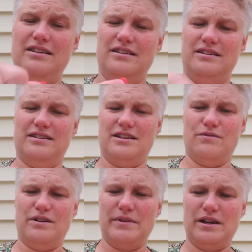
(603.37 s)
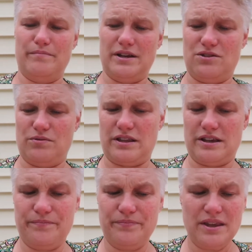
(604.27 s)
because I don't want to make a mess with
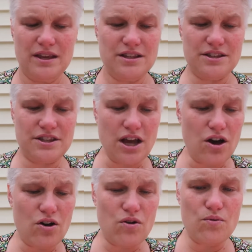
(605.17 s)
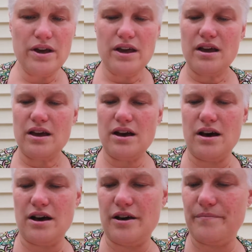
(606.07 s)
it. So
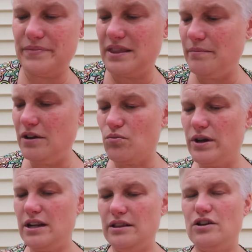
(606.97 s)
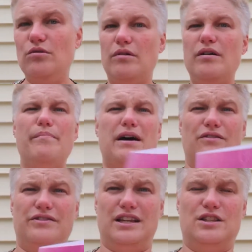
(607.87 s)
let me read a little
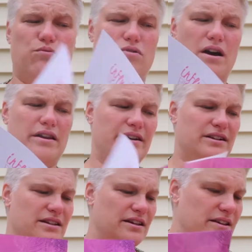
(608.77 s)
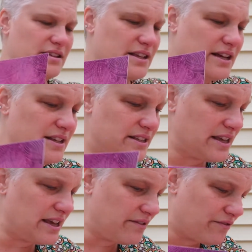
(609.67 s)
about these products because that is
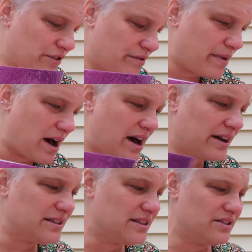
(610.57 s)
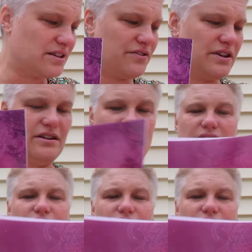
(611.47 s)
it for the box. There's nothing else in